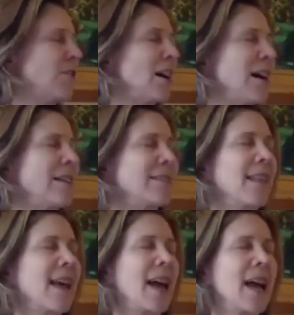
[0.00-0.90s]
eyes
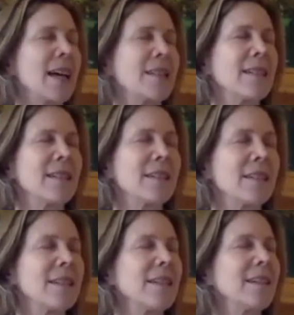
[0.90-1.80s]
land,
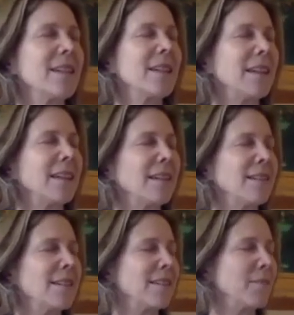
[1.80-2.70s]
and
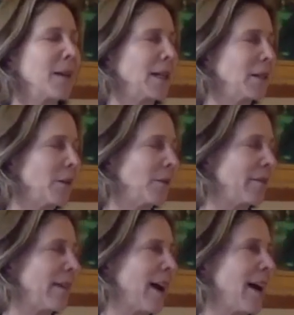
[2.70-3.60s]
just make note
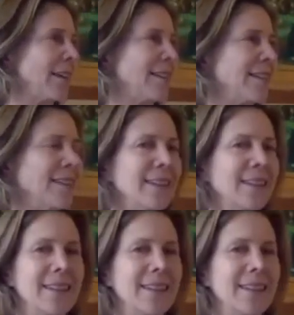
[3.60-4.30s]
of that, and then